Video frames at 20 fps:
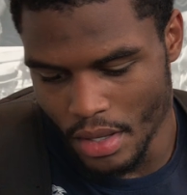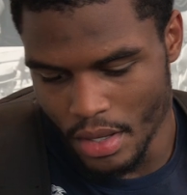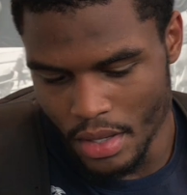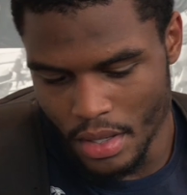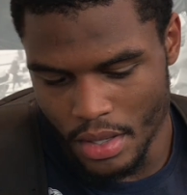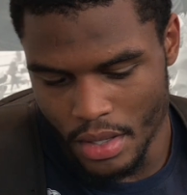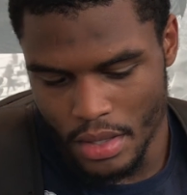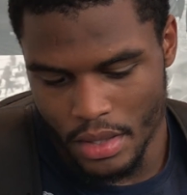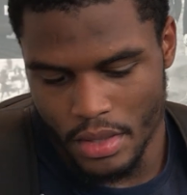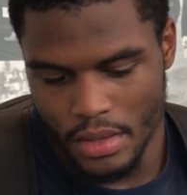What do
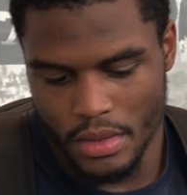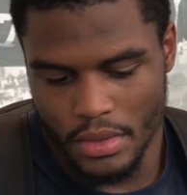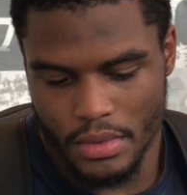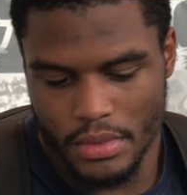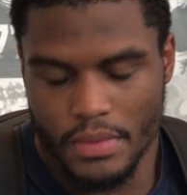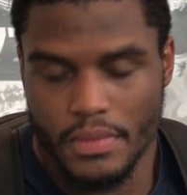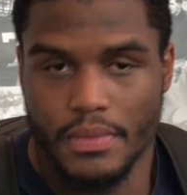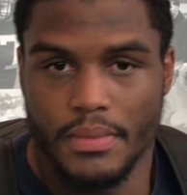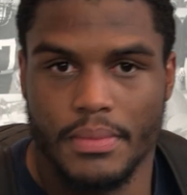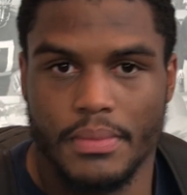you what's
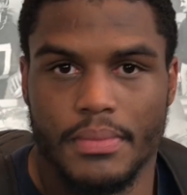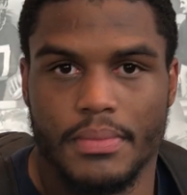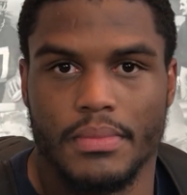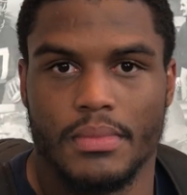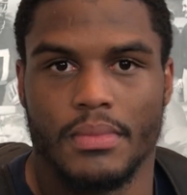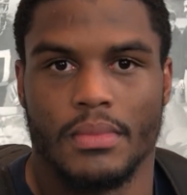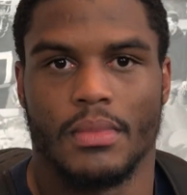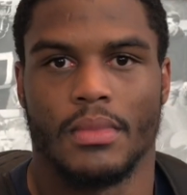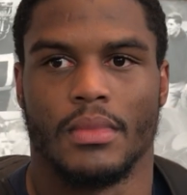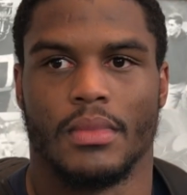your your
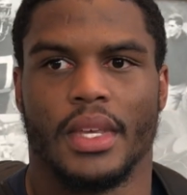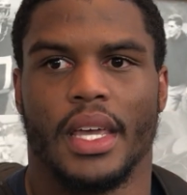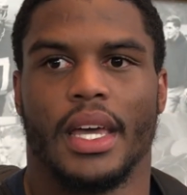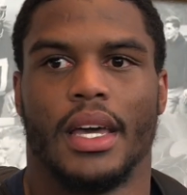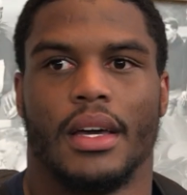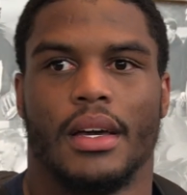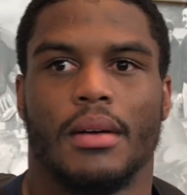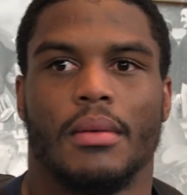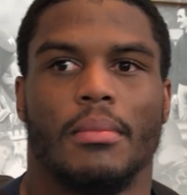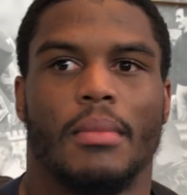method?
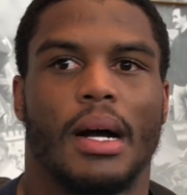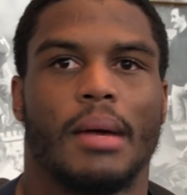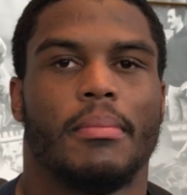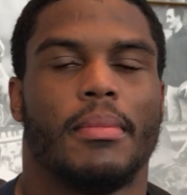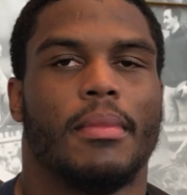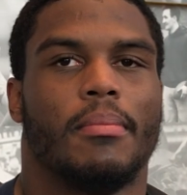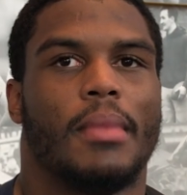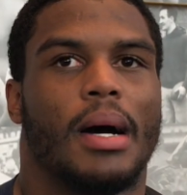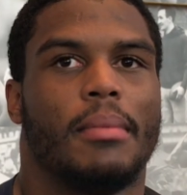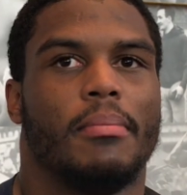Yeah, my
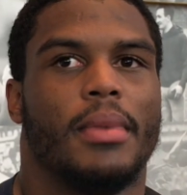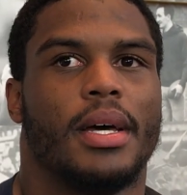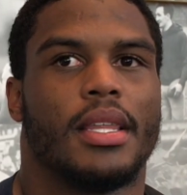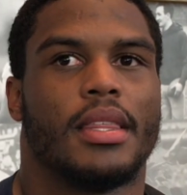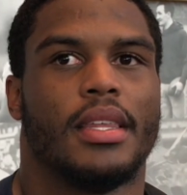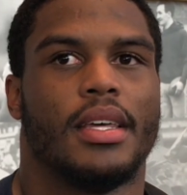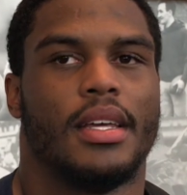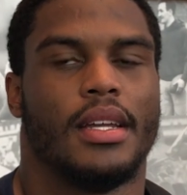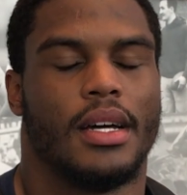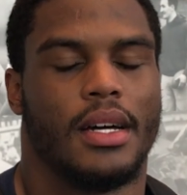my
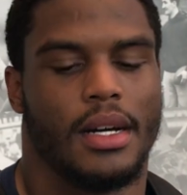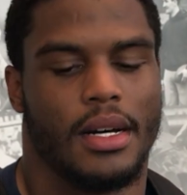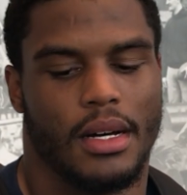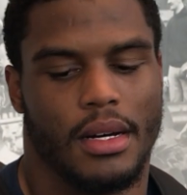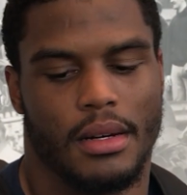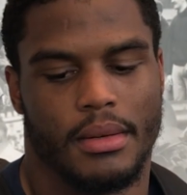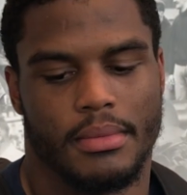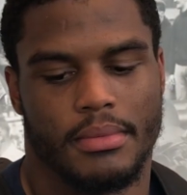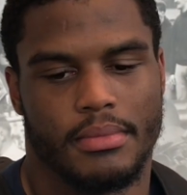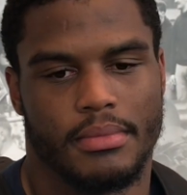method.
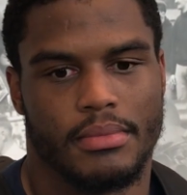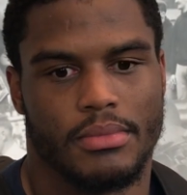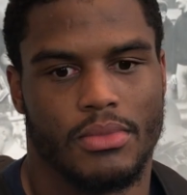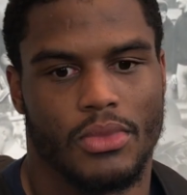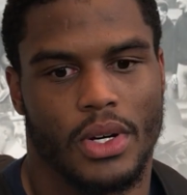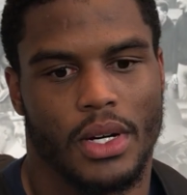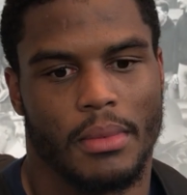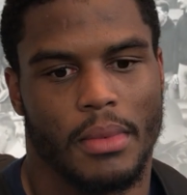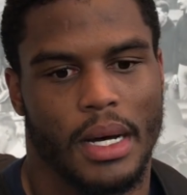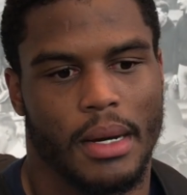Um,
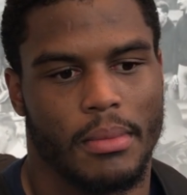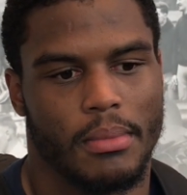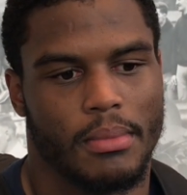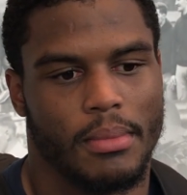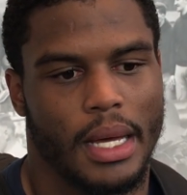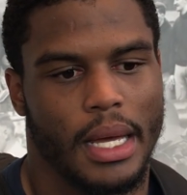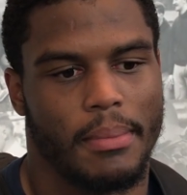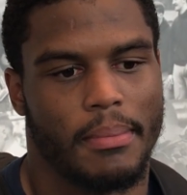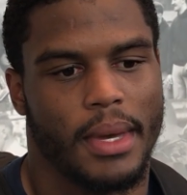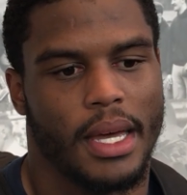one of my
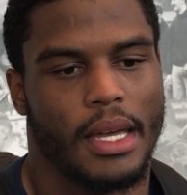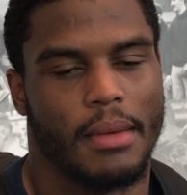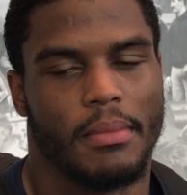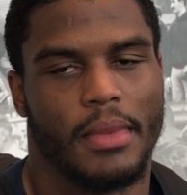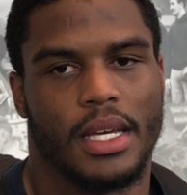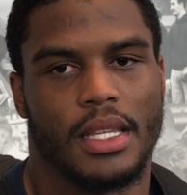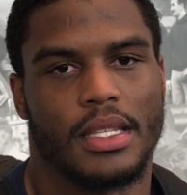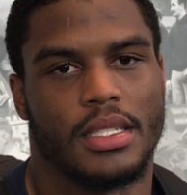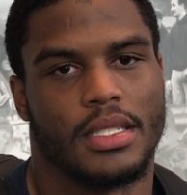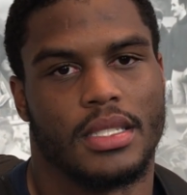main, main
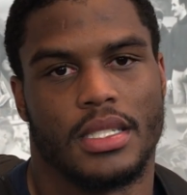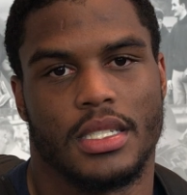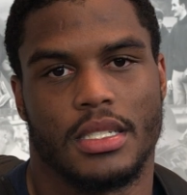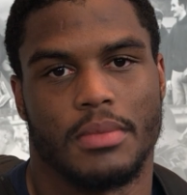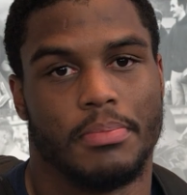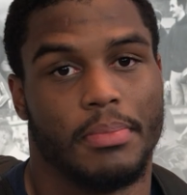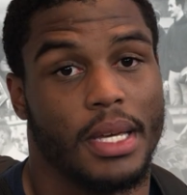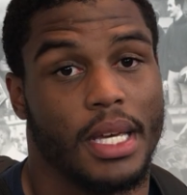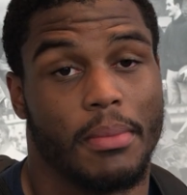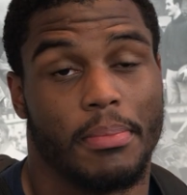methods is
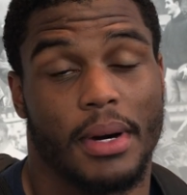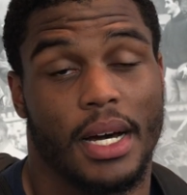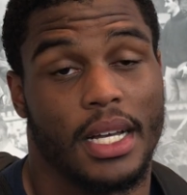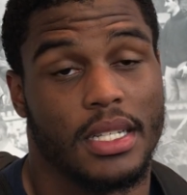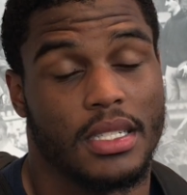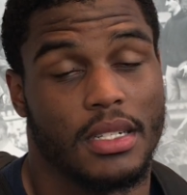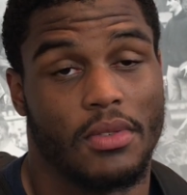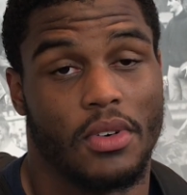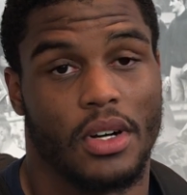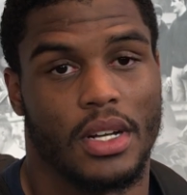just being
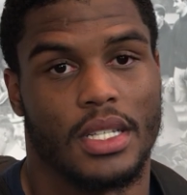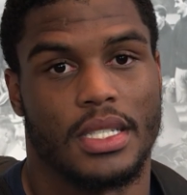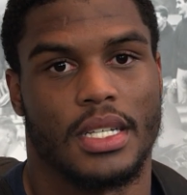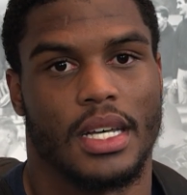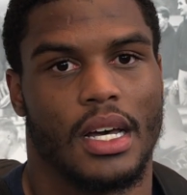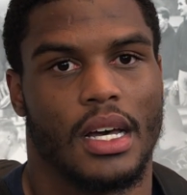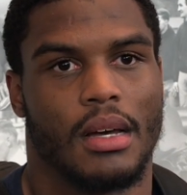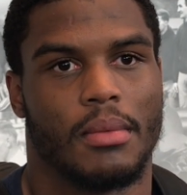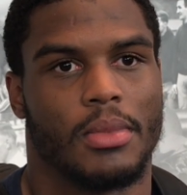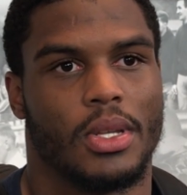positive all the
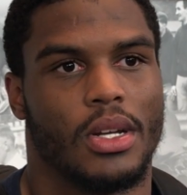time.